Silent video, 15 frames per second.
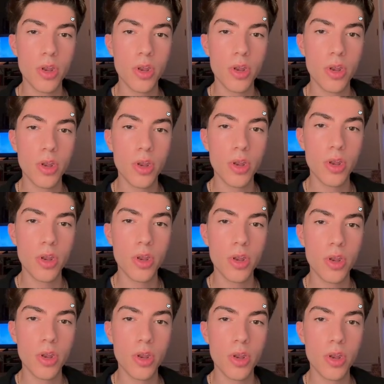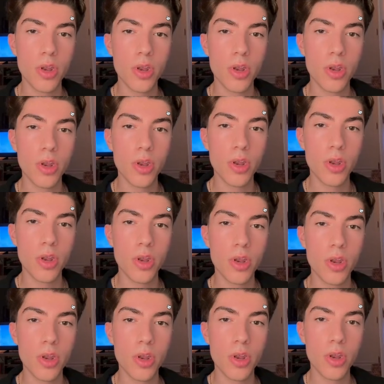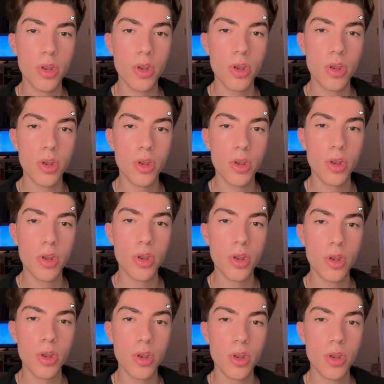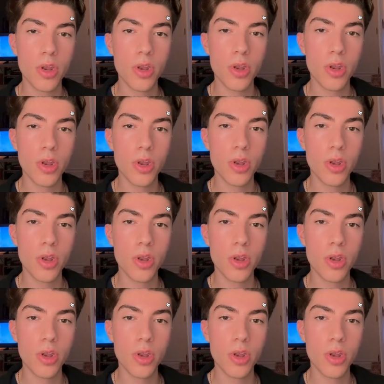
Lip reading: No words are spoken by the person on screen.